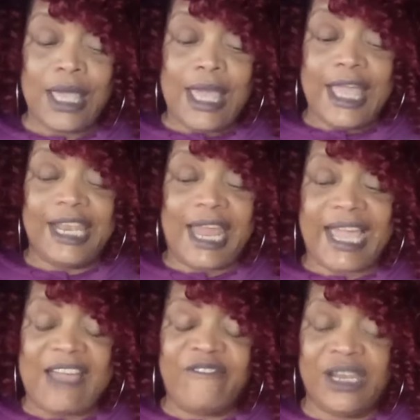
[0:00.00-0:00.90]
And like,
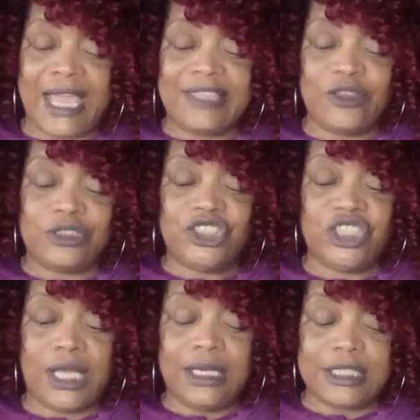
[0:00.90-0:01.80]
I feel like they're
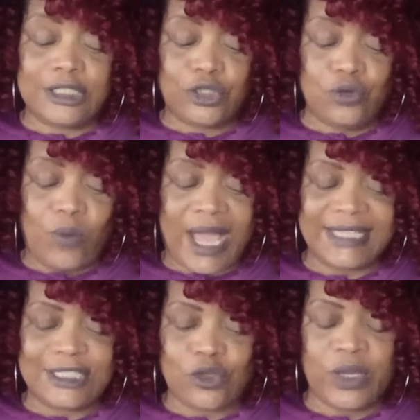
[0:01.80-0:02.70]
jealous too. Why is
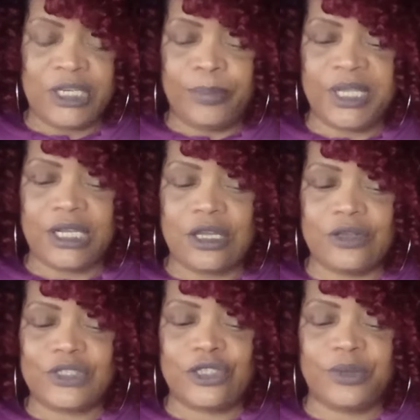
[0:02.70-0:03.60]
this Queen of
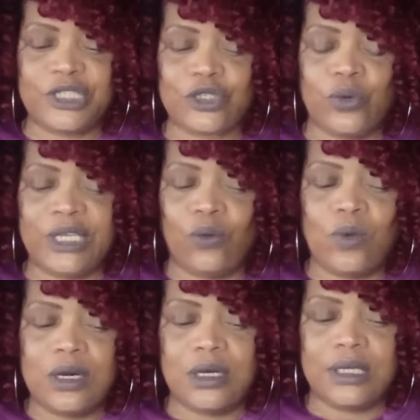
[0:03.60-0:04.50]
Pentacles here with this Queen of
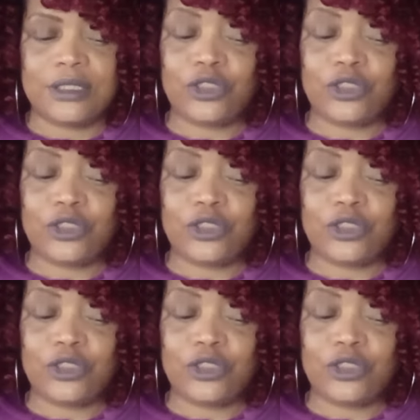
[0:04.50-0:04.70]
Wands?